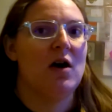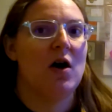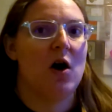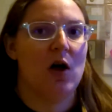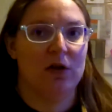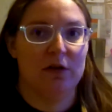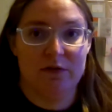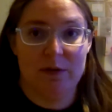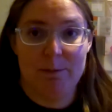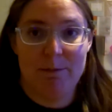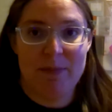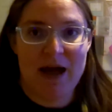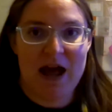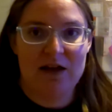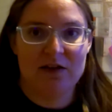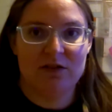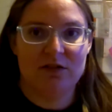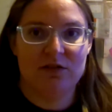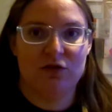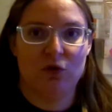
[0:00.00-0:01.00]
all of the
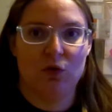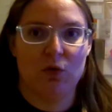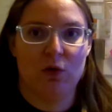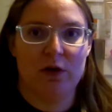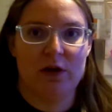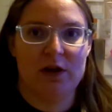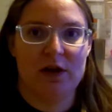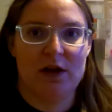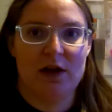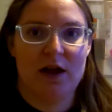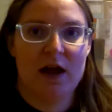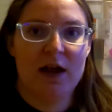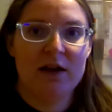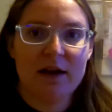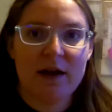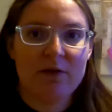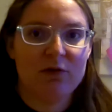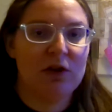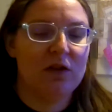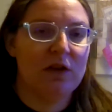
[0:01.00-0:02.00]
backstory and
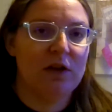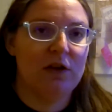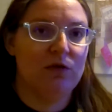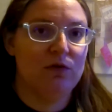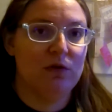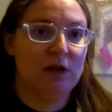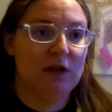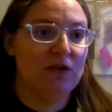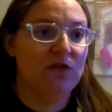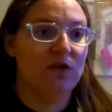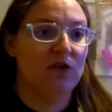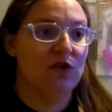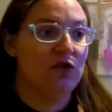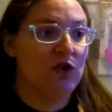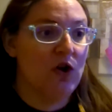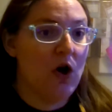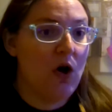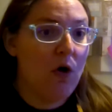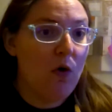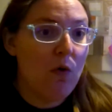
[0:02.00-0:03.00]
everything you need to
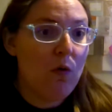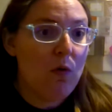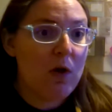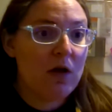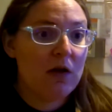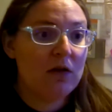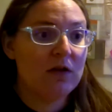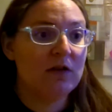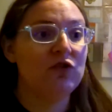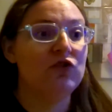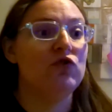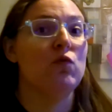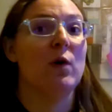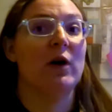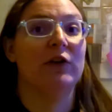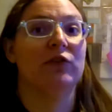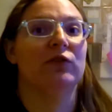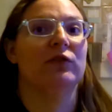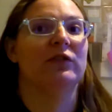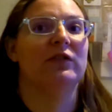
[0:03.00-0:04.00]
know to
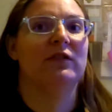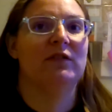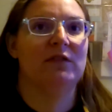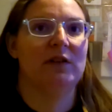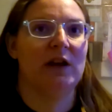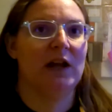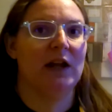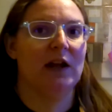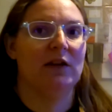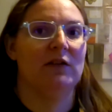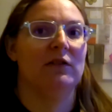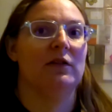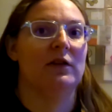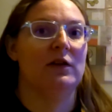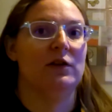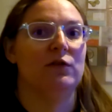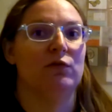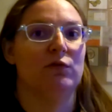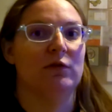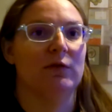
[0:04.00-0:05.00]
understand the
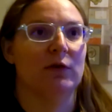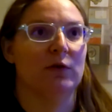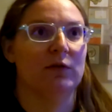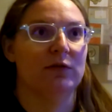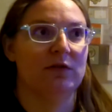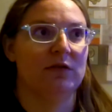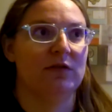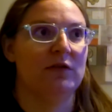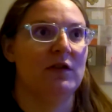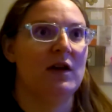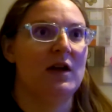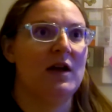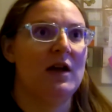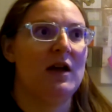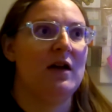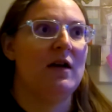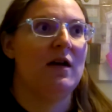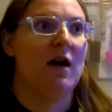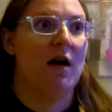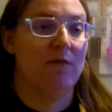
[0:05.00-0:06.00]
universe
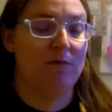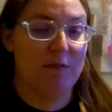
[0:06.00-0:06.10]
of